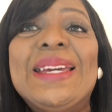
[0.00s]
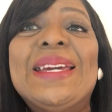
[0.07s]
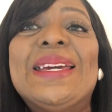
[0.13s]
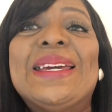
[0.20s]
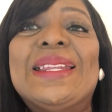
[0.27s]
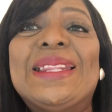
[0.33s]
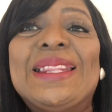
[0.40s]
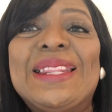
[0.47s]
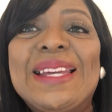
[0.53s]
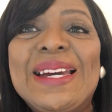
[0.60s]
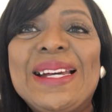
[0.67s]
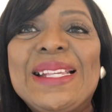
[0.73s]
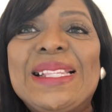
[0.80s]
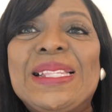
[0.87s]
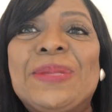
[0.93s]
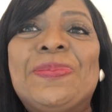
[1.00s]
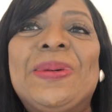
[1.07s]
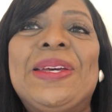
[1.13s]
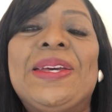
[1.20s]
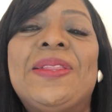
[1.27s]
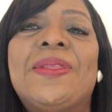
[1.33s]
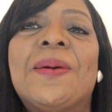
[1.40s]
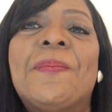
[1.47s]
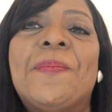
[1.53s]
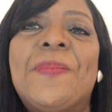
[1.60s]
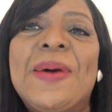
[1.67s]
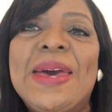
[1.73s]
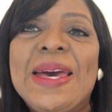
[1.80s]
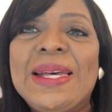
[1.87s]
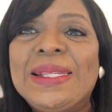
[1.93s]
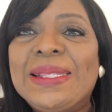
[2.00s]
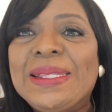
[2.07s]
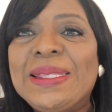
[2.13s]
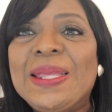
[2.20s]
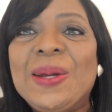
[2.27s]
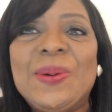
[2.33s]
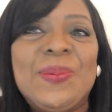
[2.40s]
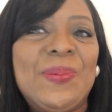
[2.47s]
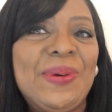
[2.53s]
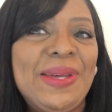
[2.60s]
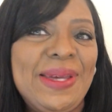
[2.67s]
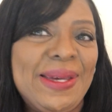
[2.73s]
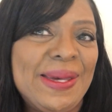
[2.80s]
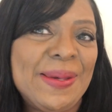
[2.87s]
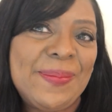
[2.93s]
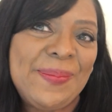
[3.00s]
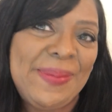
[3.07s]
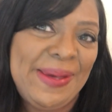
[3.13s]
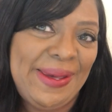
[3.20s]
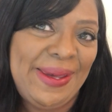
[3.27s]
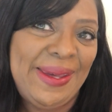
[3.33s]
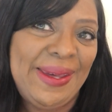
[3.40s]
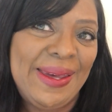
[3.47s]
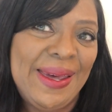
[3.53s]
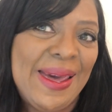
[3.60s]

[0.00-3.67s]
and let's be the best that we can be.